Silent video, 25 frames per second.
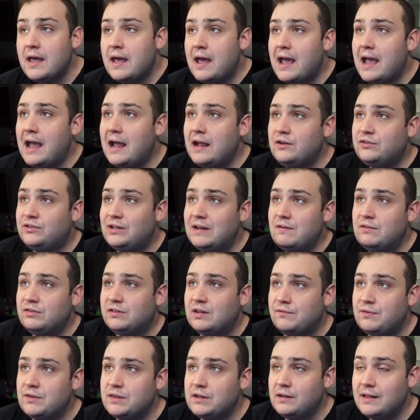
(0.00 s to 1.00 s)
and save
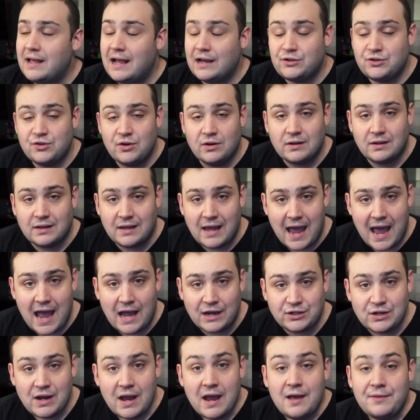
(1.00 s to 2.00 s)
yourself a little extra
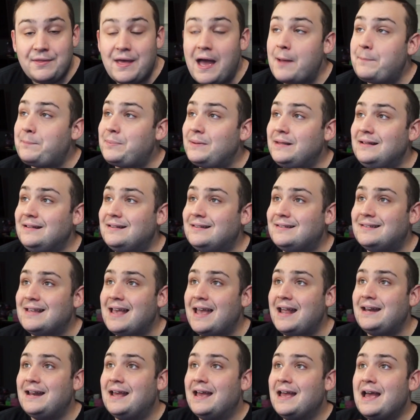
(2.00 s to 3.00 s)
cash. That being
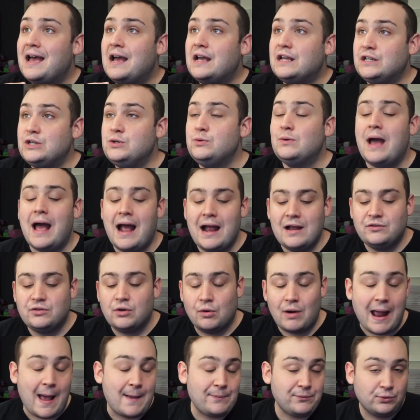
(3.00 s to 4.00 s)
said, you guys are
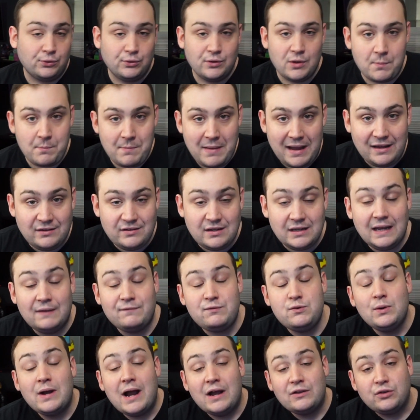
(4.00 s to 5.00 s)
absolutely amazing. If
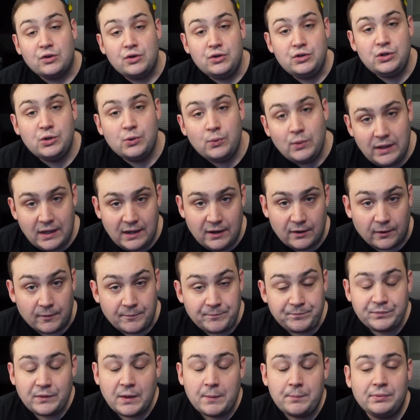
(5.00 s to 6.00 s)
you guys are new here,
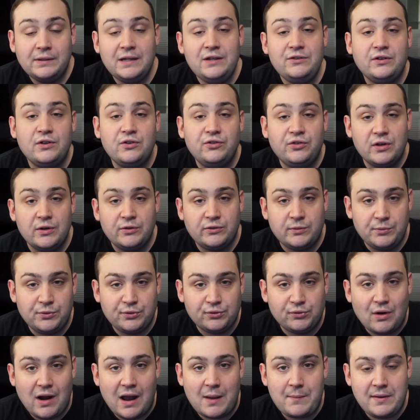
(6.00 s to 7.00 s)
please consider
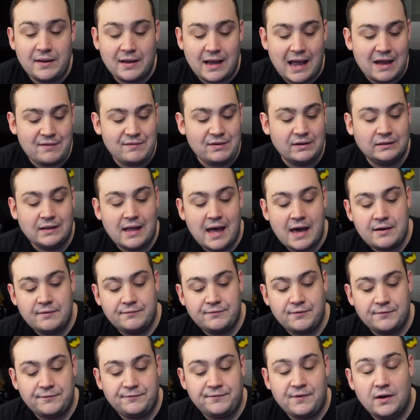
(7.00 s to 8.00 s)
subscribing. I have a lot of
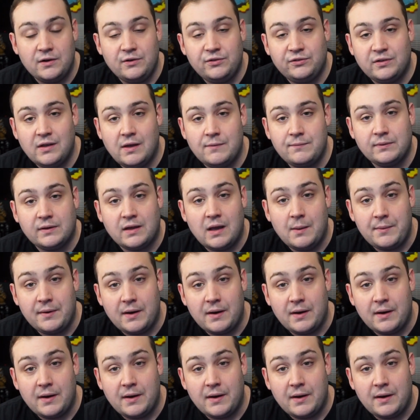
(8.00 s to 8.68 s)
fun stuff coming